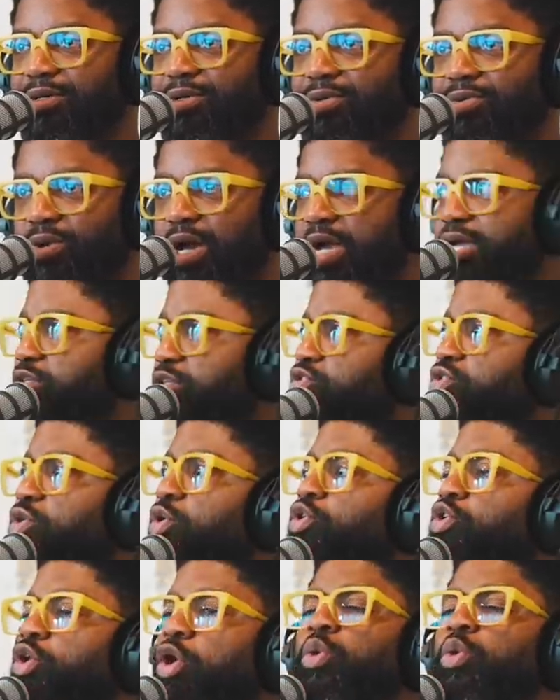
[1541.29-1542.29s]
right? So
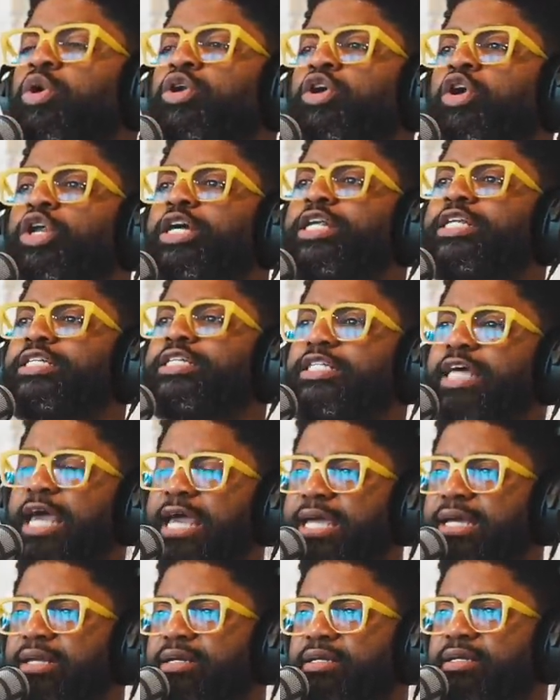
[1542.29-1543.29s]
going on a
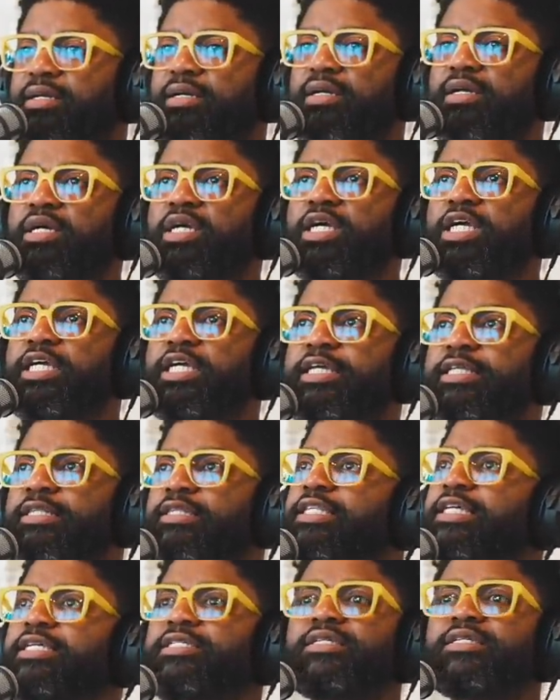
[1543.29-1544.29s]
date,
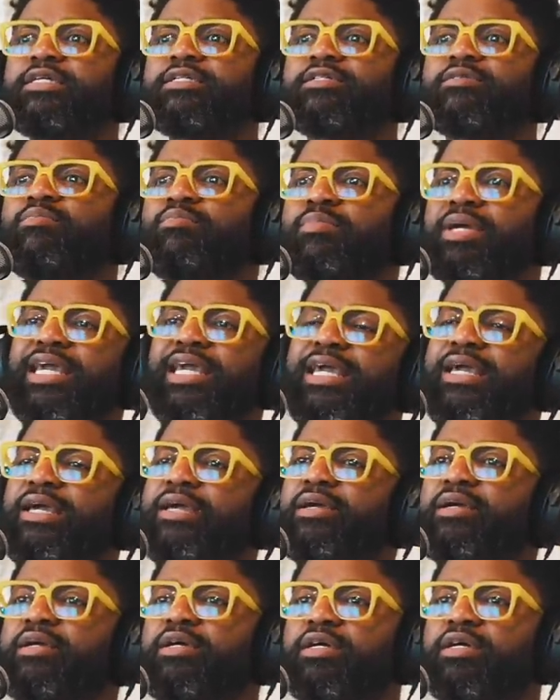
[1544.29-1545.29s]
this is
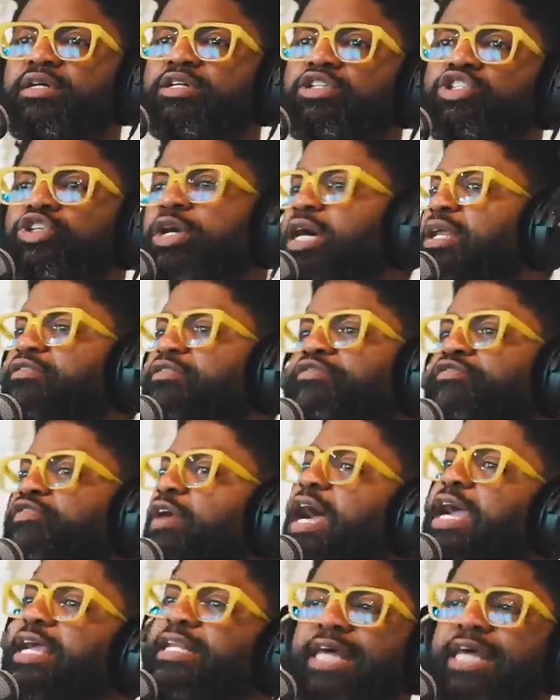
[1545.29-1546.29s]
me trying to
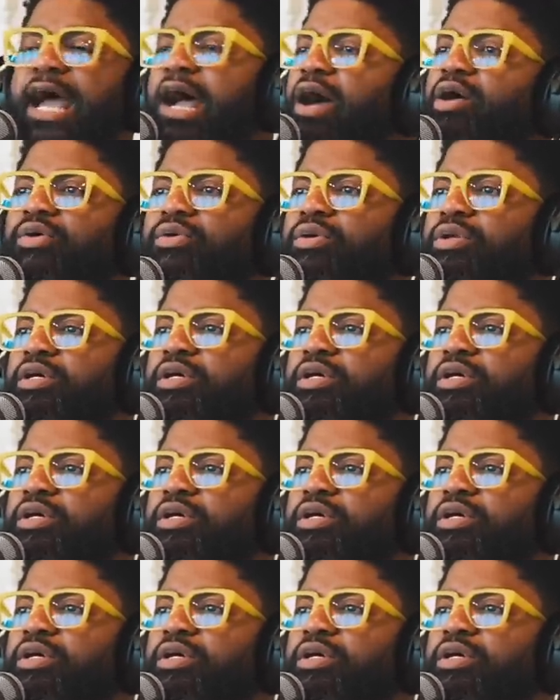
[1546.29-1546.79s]
find out